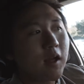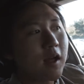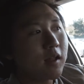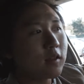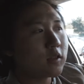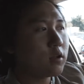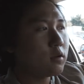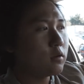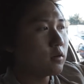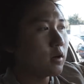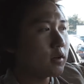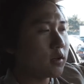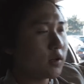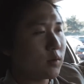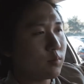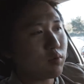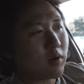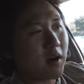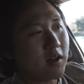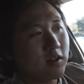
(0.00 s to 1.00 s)
that
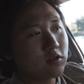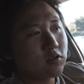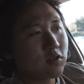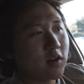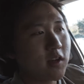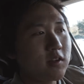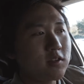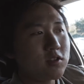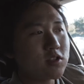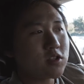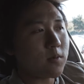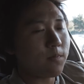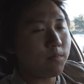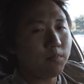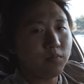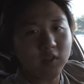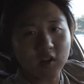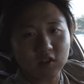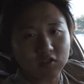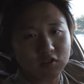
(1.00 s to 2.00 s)
200 price range,
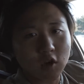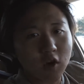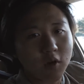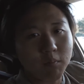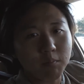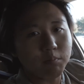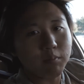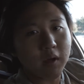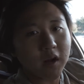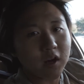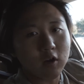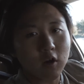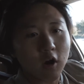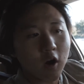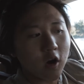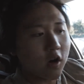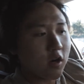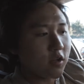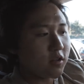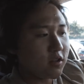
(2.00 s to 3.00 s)
there's no better
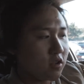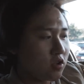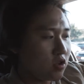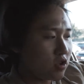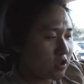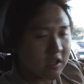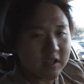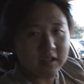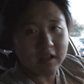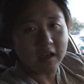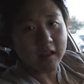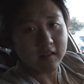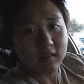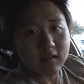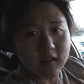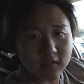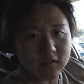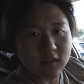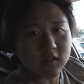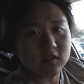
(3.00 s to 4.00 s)
car you could get
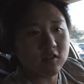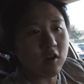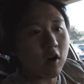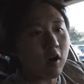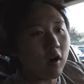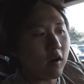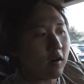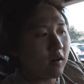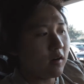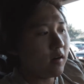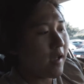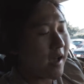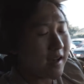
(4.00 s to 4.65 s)
than this car.